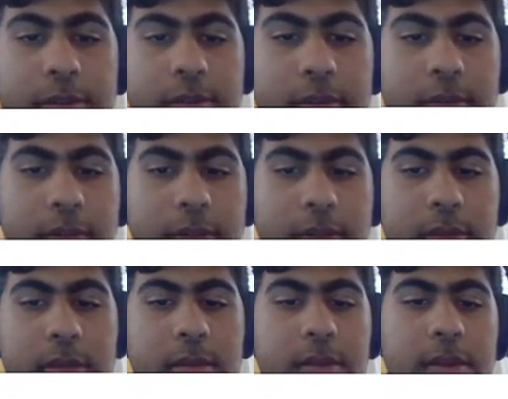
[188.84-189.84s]

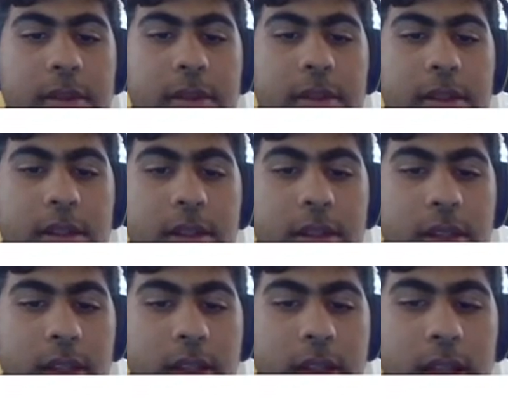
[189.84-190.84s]

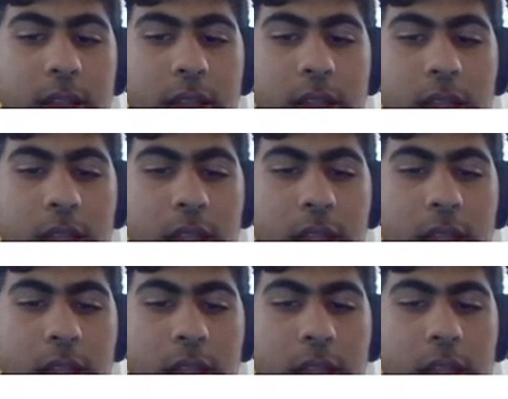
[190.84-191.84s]

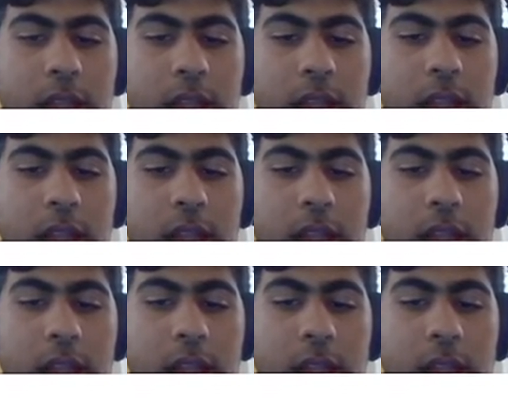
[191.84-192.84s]

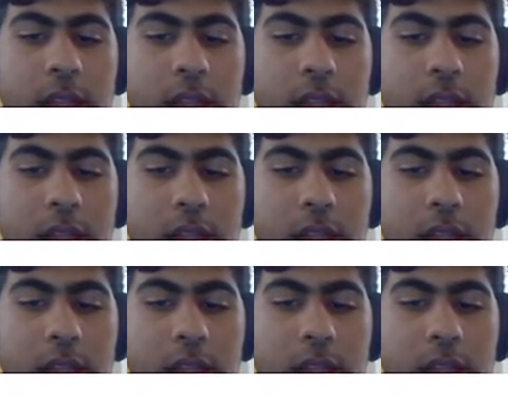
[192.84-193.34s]
(silence)